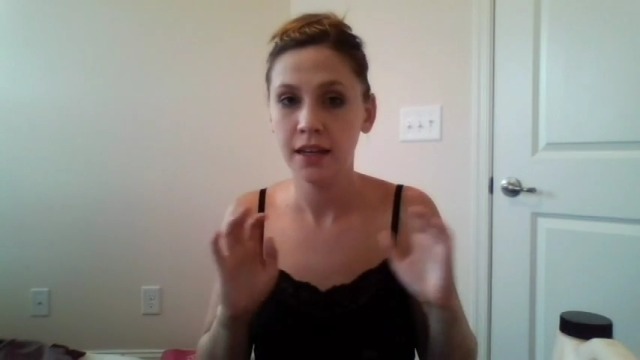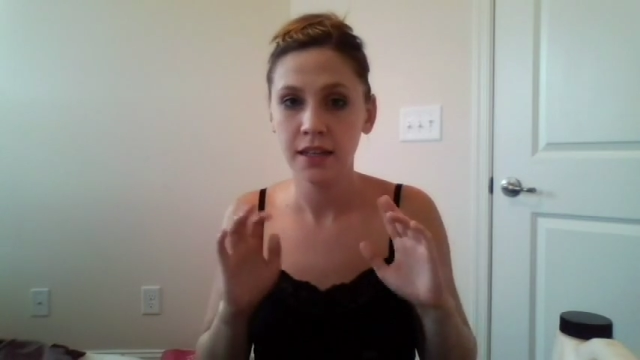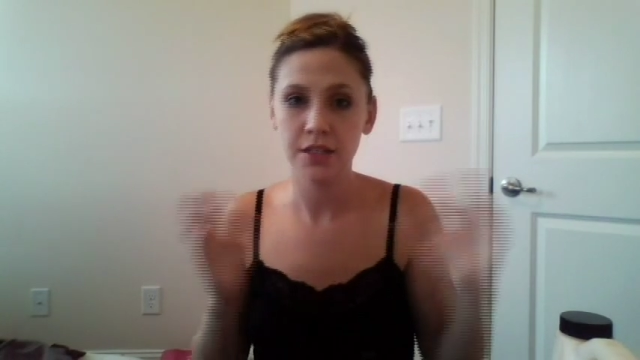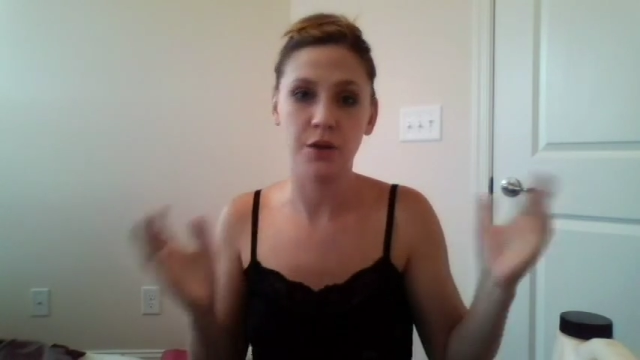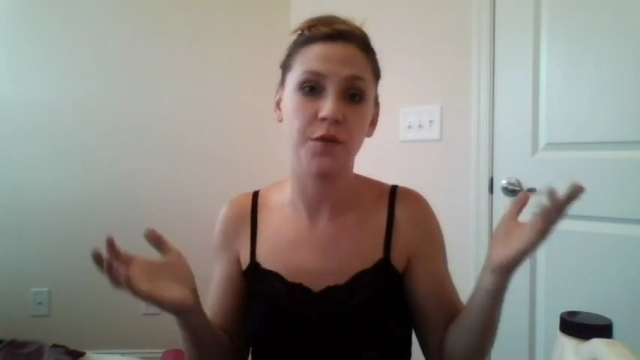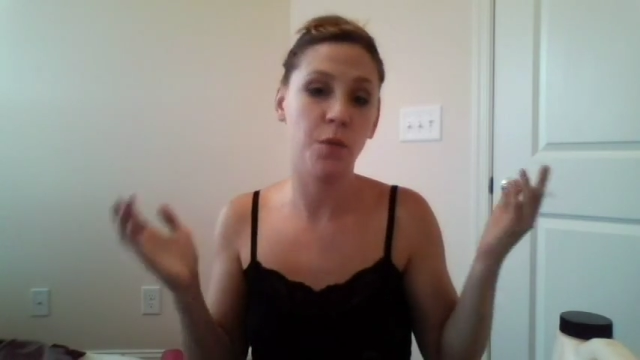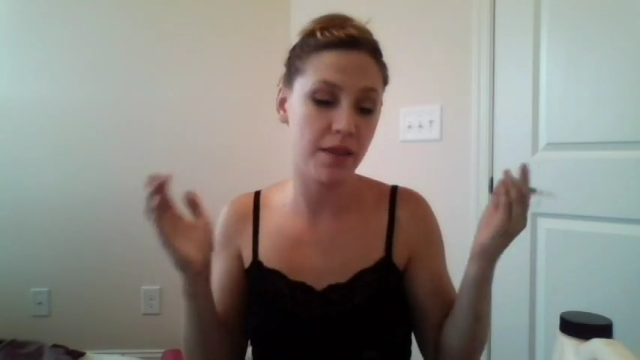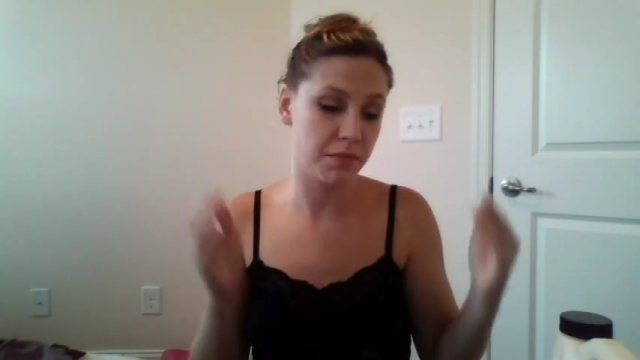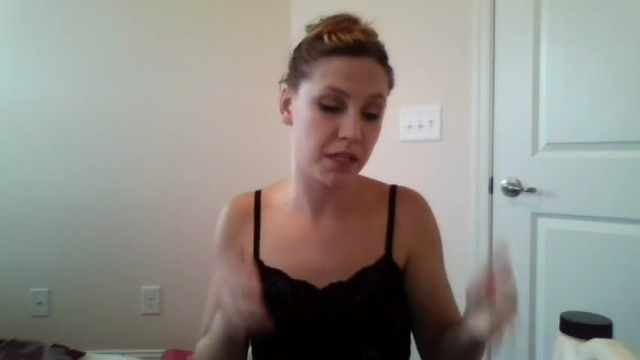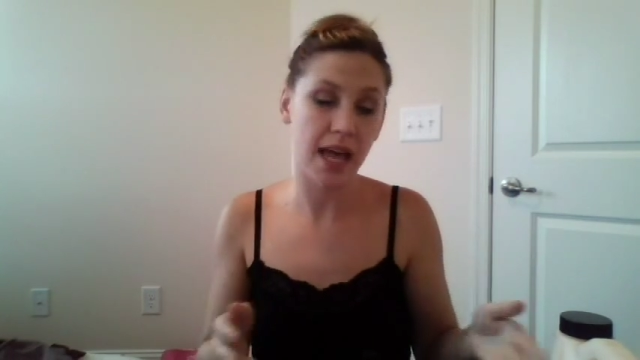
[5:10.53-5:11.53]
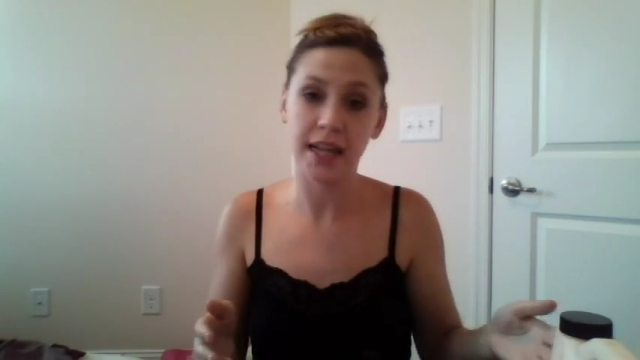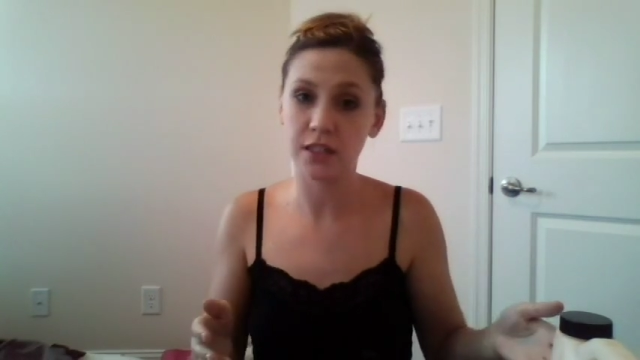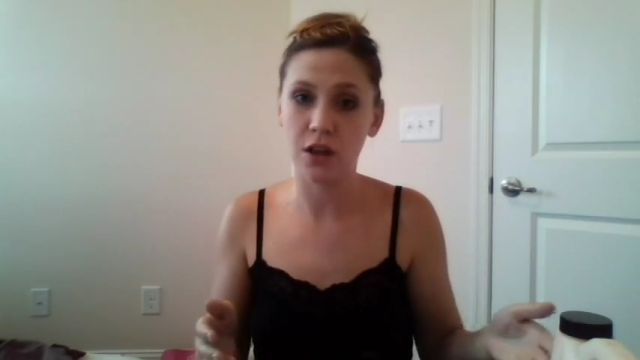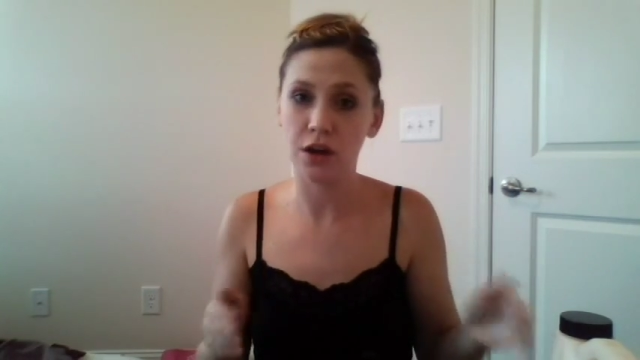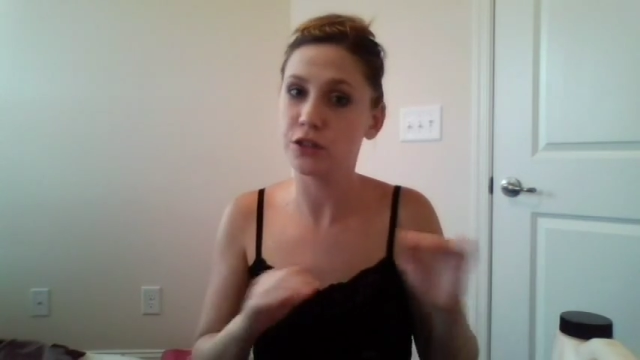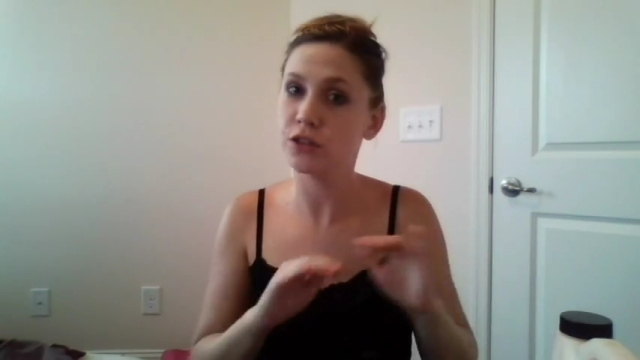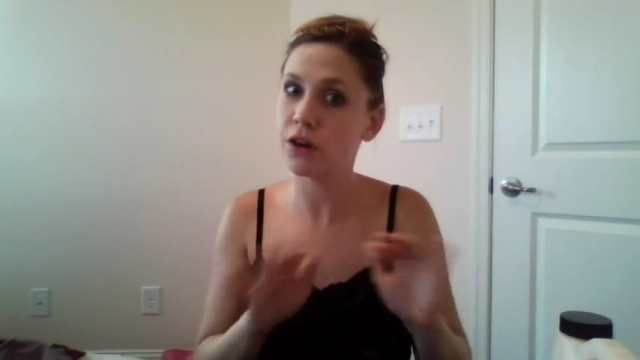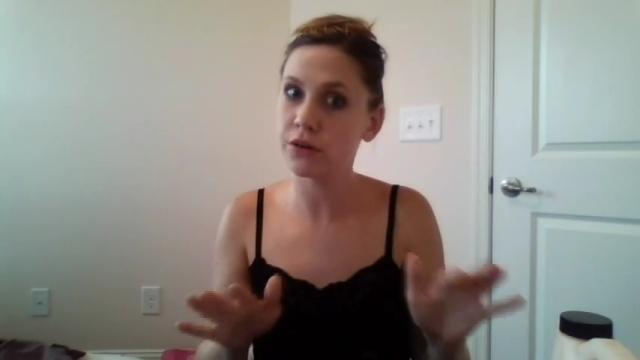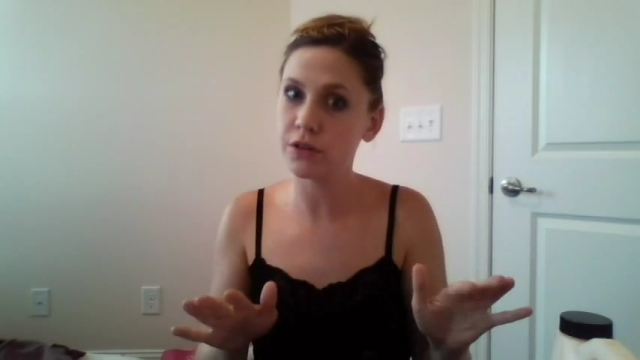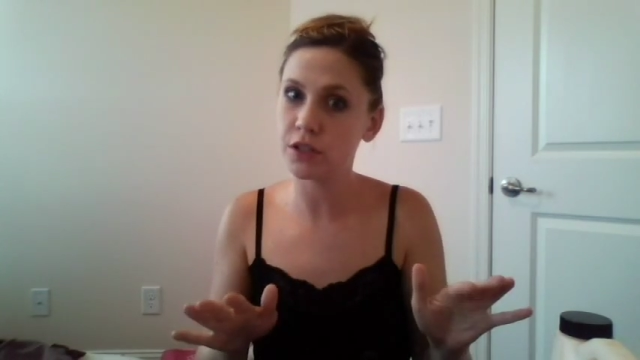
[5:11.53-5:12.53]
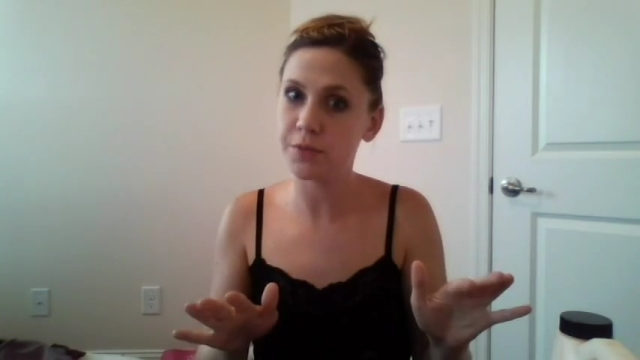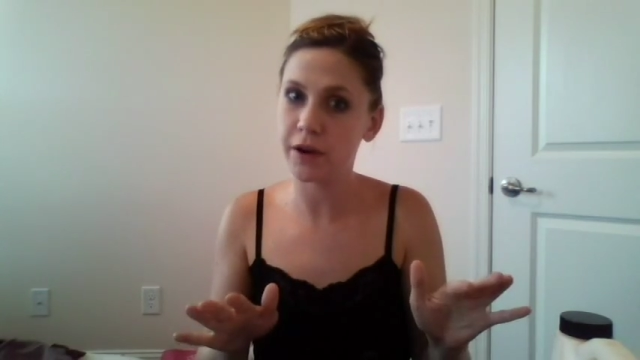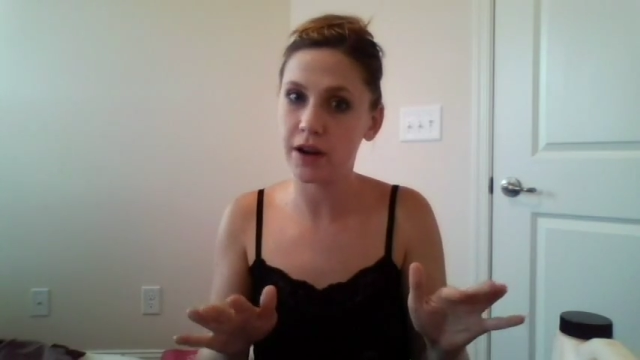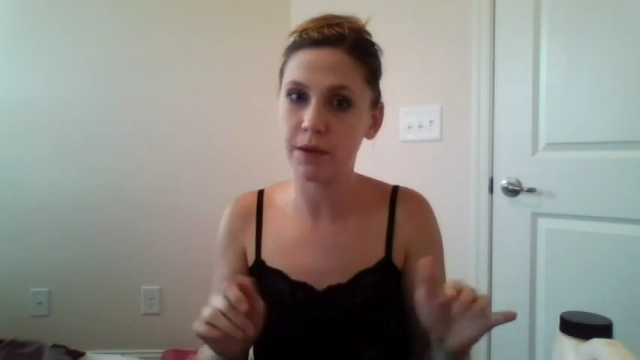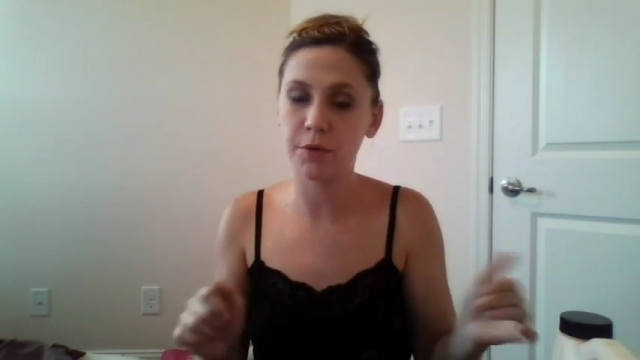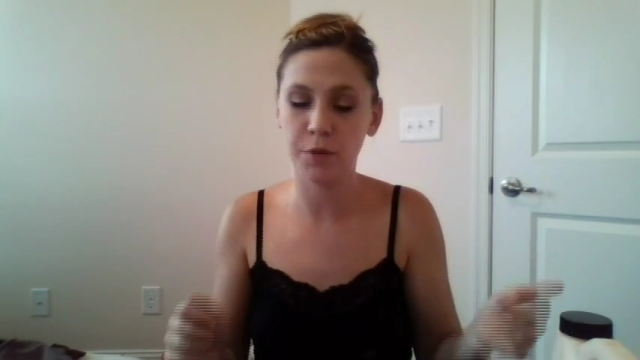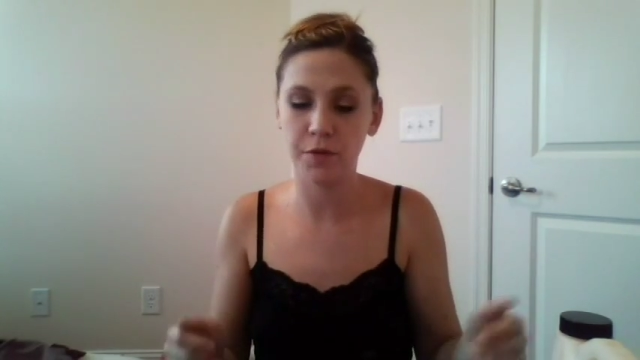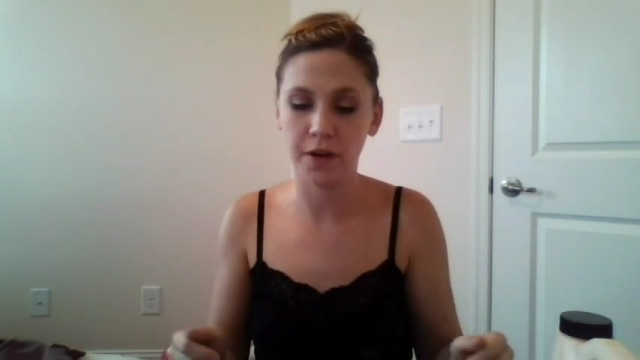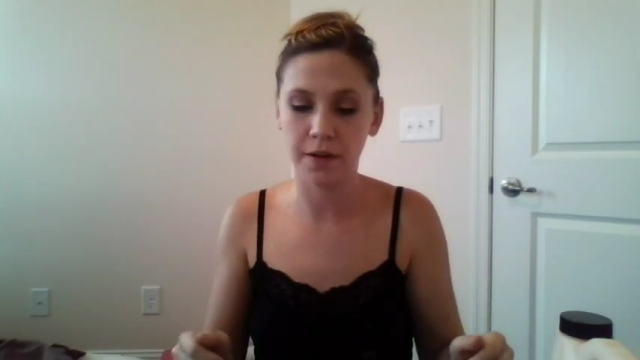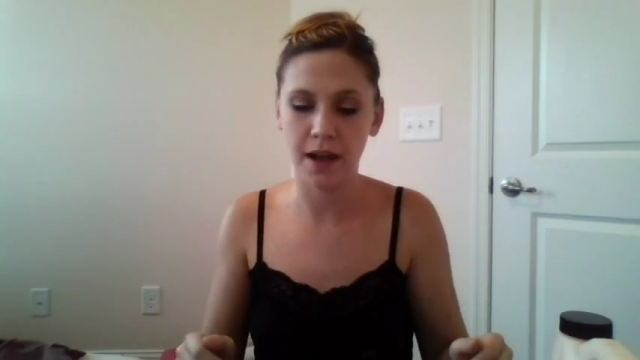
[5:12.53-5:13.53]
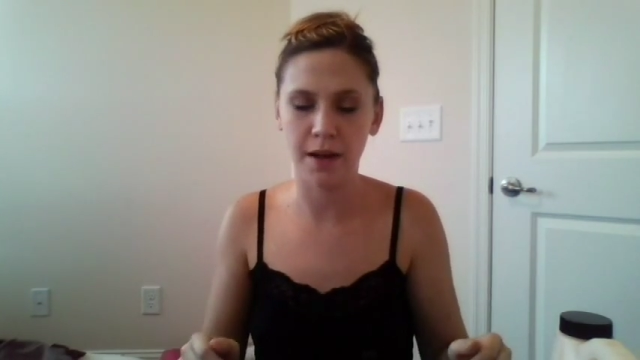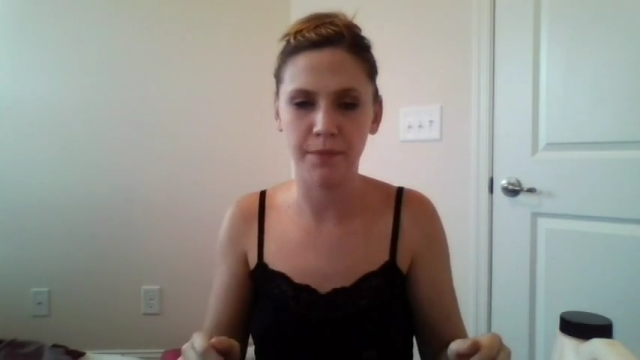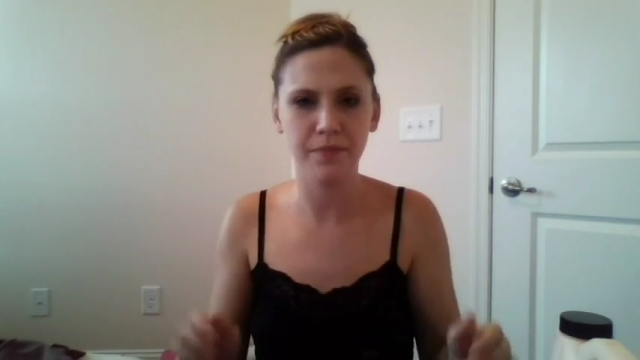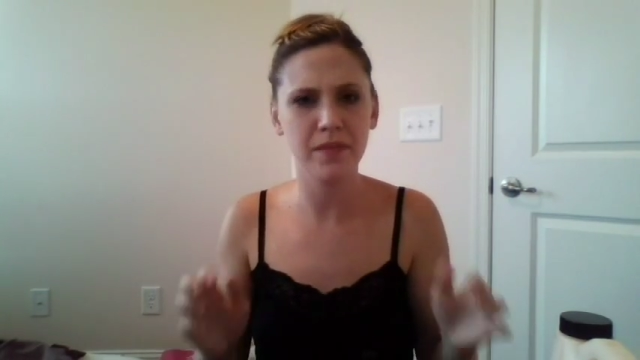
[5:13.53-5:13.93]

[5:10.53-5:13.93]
So if you want them to last long, don't use Spirit Gum remover.